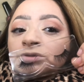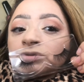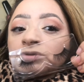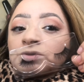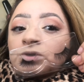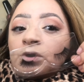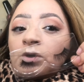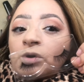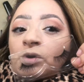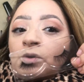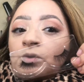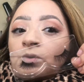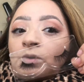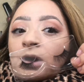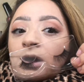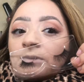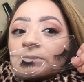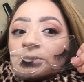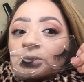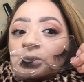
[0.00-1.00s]
So
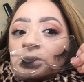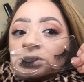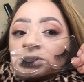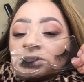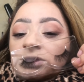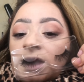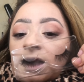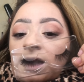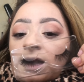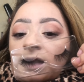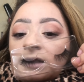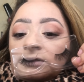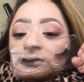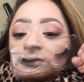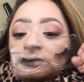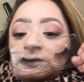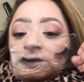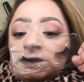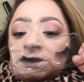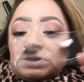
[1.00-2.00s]
I'm going to add
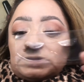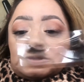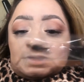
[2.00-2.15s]
these.